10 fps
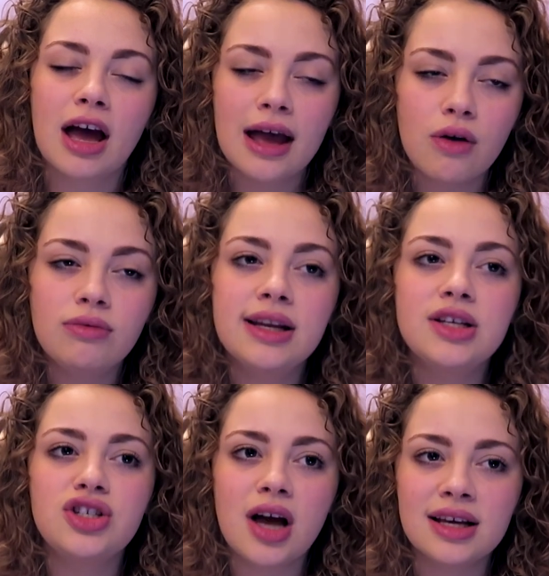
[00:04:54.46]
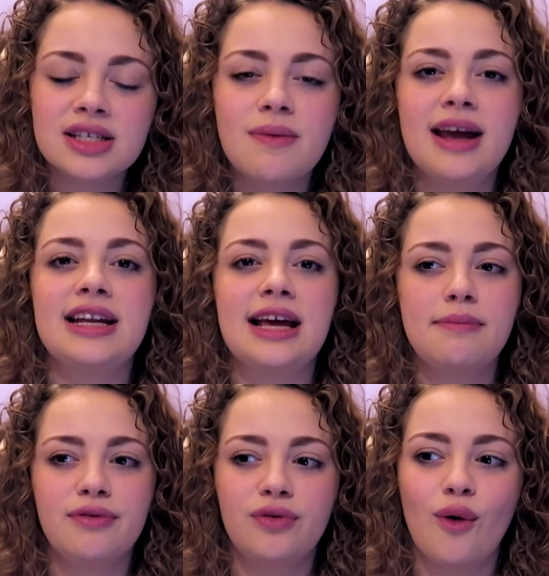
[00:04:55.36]
I only just made
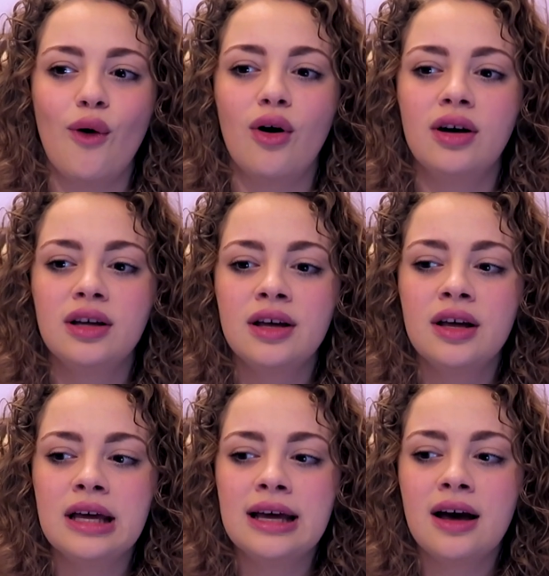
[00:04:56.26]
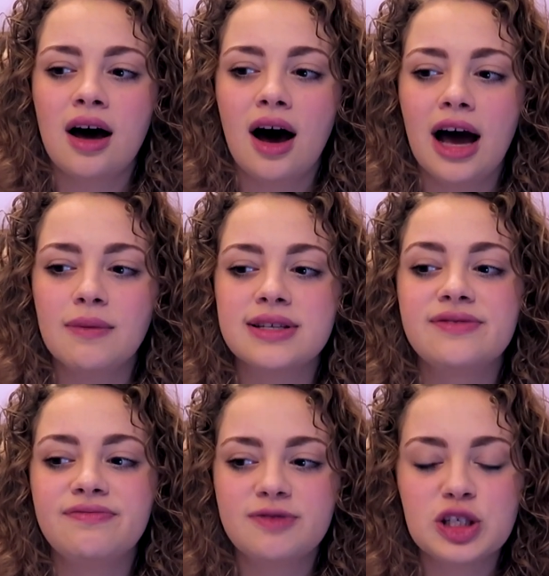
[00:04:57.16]
it before I
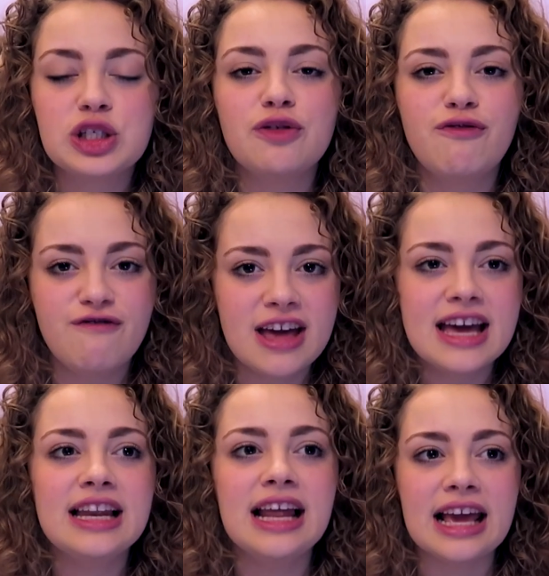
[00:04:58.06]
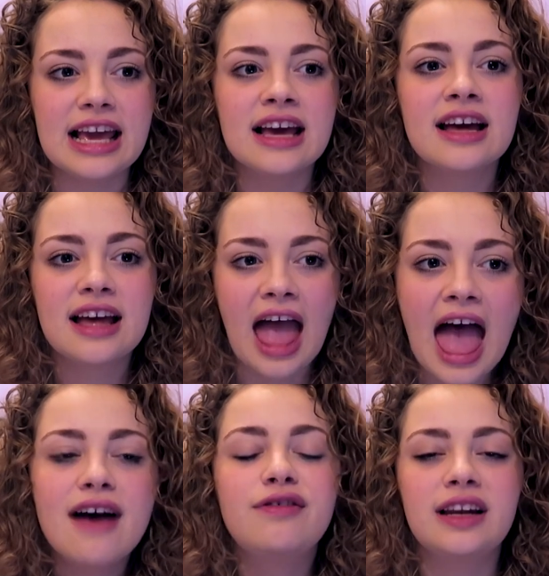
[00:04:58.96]
was severely,
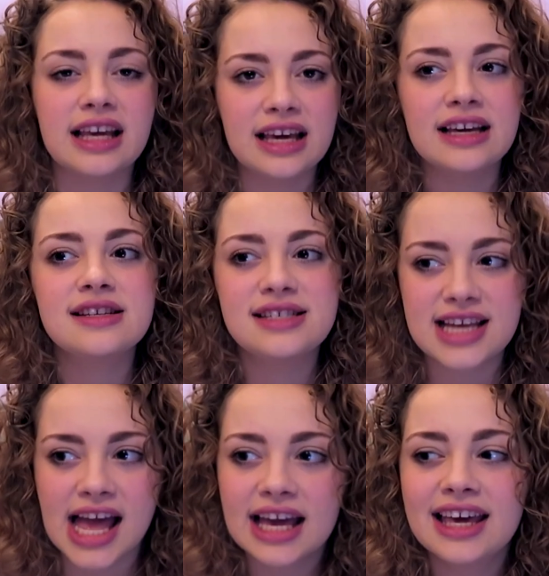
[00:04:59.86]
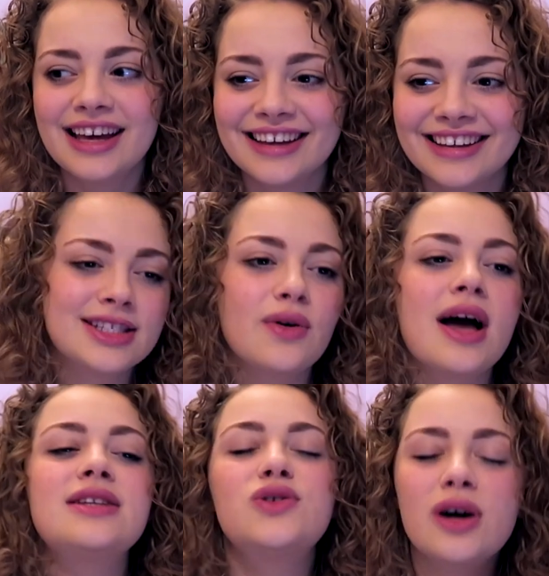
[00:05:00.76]
heavily sick. So
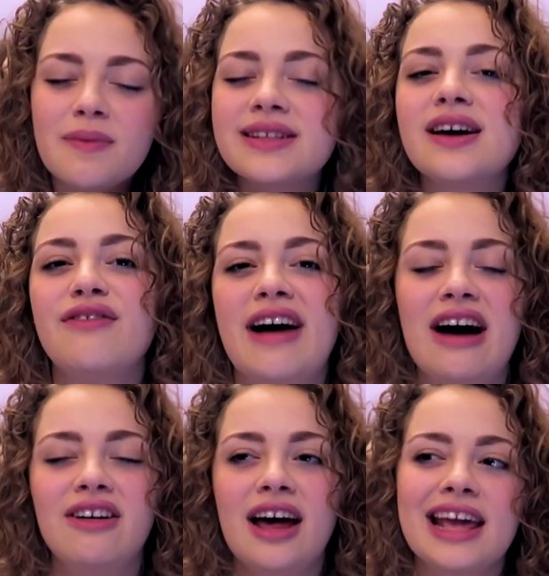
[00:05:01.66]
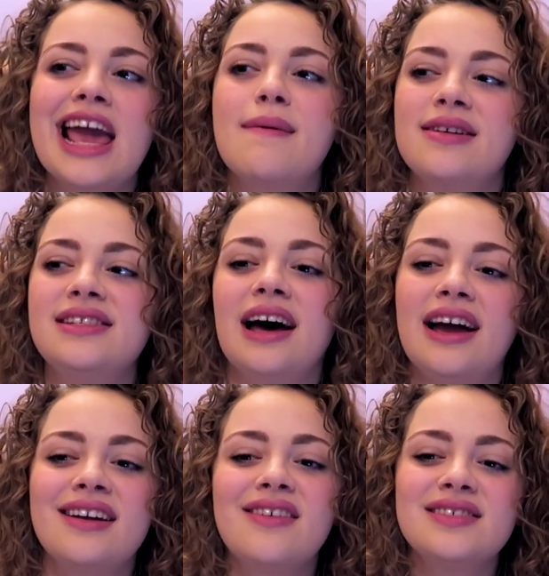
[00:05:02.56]
I sorted myself out and I came
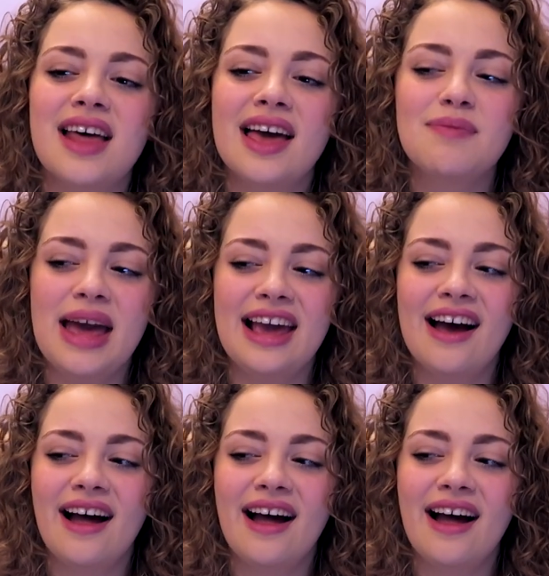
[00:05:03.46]
outside and I was like, Pete,